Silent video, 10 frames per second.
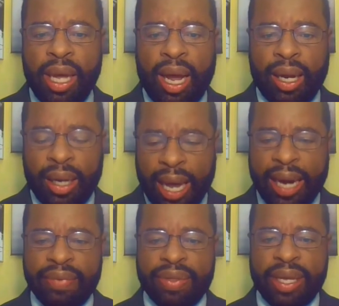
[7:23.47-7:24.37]
a lot
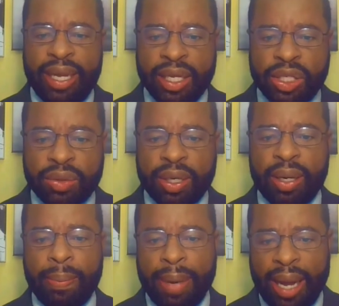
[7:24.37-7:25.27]
of the history
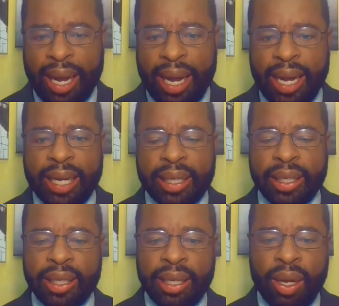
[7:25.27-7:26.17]
behind
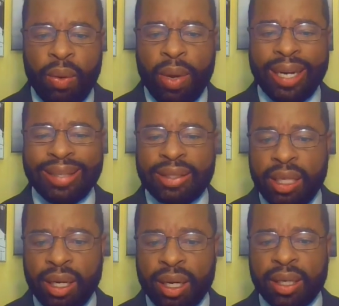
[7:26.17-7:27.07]
what it
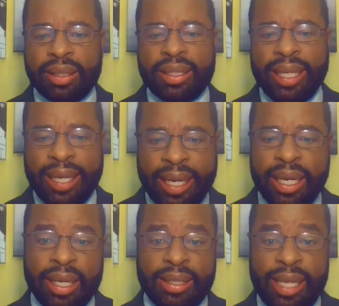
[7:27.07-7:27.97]
took to get
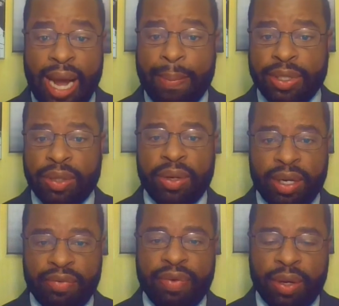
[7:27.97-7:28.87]
us the opportunity
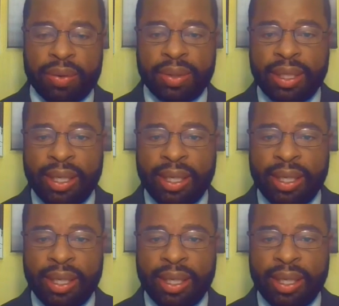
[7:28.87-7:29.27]
to vote,